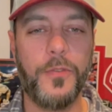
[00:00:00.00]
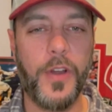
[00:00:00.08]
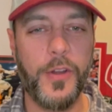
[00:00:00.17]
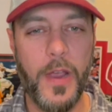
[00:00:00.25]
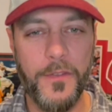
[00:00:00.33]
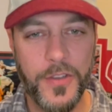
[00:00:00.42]
right?
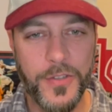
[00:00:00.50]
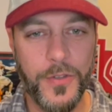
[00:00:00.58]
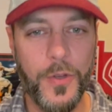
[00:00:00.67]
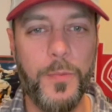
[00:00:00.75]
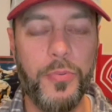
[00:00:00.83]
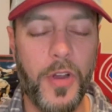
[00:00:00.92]
You have this
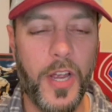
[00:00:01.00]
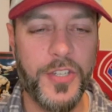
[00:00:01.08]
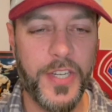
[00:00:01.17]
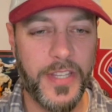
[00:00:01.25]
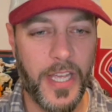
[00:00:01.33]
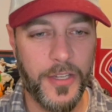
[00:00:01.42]
new
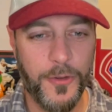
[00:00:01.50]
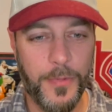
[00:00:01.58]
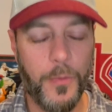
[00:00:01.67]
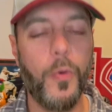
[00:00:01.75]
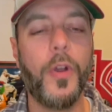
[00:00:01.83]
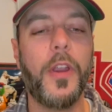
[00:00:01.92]
project that you've
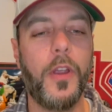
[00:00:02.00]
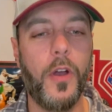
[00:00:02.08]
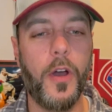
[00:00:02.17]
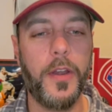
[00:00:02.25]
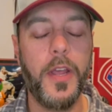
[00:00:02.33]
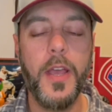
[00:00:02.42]
been working
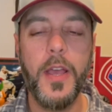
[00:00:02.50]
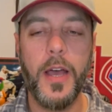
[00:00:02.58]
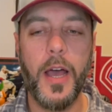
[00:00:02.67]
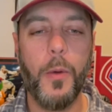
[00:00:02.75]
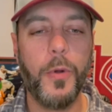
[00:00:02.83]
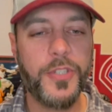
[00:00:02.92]
on.
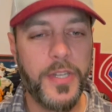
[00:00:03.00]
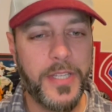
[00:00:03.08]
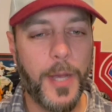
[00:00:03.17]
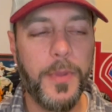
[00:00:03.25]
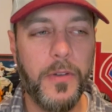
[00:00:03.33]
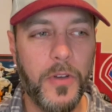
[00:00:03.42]
I want you to
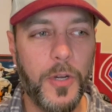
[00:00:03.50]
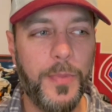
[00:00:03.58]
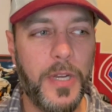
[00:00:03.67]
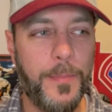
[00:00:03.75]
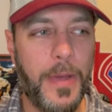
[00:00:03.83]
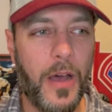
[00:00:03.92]
tell me a little
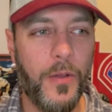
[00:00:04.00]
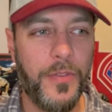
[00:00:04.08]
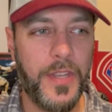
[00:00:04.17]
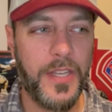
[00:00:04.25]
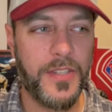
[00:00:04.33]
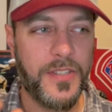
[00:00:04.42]
bit about
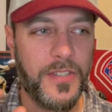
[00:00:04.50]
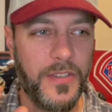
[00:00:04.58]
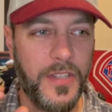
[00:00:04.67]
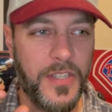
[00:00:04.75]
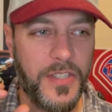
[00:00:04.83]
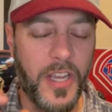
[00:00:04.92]
these
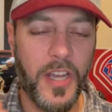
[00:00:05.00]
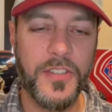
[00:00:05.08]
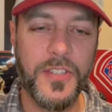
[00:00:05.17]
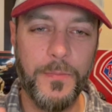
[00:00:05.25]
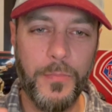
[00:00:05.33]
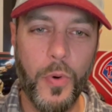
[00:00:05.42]

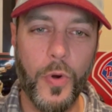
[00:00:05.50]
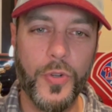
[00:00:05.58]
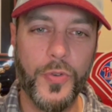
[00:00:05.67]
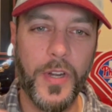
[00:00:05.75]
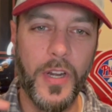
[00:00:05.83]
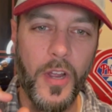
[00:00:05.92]
custom
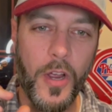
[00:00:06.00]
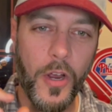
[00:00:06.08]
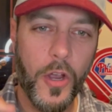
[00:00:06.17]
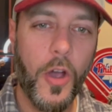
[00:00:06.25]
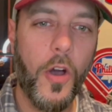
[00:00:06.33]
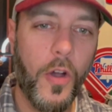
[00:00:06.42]
portrait
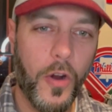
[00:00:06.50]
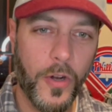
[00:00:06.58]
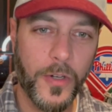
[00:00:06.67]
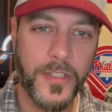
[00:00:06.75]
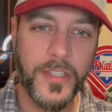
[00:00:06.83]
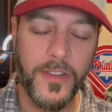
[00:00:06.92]

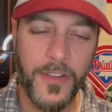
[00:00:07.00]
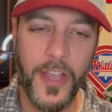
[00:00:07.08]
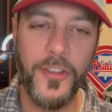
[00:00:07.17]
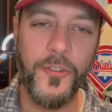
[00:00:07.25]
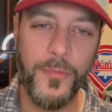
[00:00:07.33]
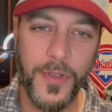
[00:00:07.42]
cards that
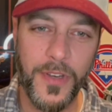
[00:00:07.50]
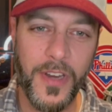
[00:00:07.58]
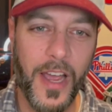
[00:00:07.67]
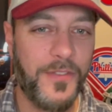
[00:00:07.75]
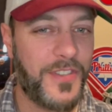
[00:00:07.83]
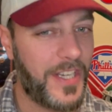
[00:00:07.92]
you've been,
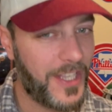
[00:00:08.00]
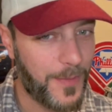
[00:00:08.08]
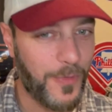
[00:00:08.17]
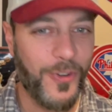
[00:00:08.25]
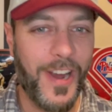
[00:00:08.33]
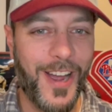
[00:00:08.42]
I've seen
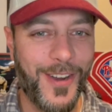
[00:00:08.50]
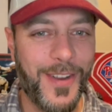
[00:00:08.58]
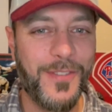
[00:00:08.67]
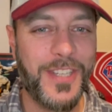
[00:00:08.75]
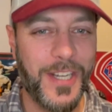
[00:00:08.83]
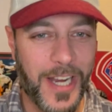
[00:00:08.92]
them around.
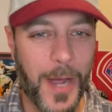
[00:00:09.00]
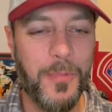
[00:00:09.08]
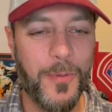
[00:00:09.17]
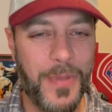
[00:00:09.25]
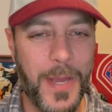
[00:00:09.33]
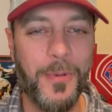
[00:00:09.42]
I've seen a couple
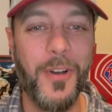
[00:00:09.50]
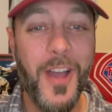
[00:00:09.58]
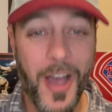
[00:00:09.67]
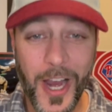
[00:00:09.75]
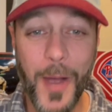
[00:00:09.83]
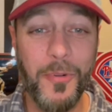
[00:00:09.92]

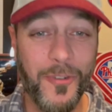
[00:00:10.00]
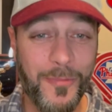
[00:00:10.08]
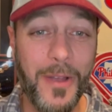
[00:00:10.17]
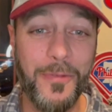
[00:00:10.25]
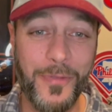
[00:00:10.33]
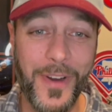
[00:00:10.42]
a couple of
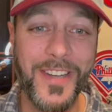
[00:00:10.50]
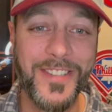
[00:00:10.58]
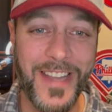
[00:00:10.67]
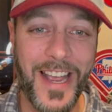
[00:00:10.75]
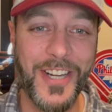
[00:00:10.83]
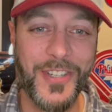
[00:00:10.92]
my friends
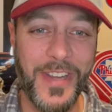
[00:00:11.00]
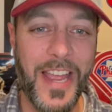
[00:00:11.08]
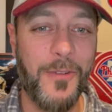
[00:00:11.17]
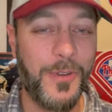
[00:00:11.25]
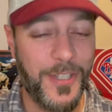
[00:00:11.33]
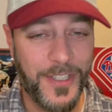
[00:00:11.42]
actually
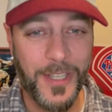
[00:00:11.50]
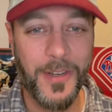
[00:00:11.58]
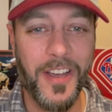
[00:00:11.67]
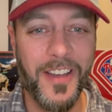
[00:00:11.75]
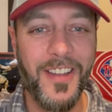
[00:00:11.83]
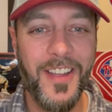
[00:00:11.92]
have one. You did
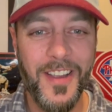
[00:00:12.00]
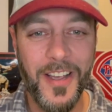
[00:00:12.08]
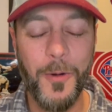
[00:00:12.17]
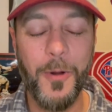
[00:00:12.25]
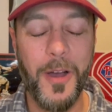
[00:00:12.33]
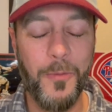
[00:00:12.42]
a
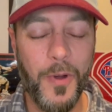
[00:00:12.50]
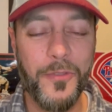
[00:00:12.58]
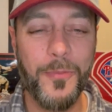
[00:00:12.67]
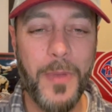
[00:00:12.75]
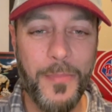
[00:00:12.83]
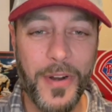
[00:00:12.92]
one for
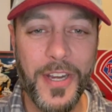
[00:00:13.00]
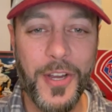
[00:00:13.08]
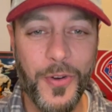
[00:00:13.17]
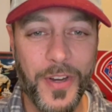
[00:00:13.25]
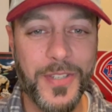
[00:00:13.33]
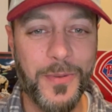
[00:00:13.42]
my buddy
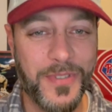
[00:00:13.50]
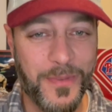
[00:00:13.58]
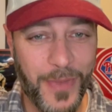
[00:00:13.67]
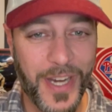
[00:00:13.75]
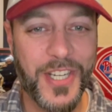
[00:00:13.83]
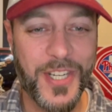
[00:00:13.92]
Chris. It was a
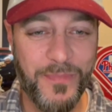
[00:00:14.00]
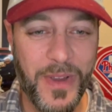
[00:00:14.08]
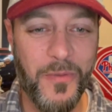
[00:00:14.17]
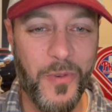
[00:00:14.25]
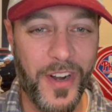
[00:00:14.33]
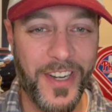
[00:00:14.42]
Mike
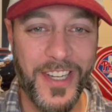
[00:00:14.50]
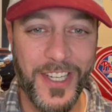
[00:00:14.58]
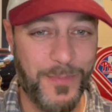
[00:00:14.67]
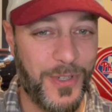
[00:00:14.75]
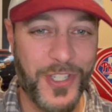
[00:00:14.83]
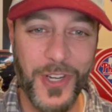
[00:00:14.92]
Schmidt one, and he's
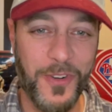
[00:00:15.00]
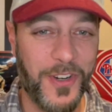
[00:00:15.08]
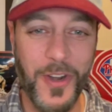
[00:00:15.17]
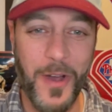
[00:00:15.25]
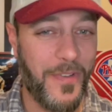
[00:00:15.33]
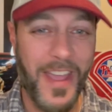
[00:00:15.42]
been showing it off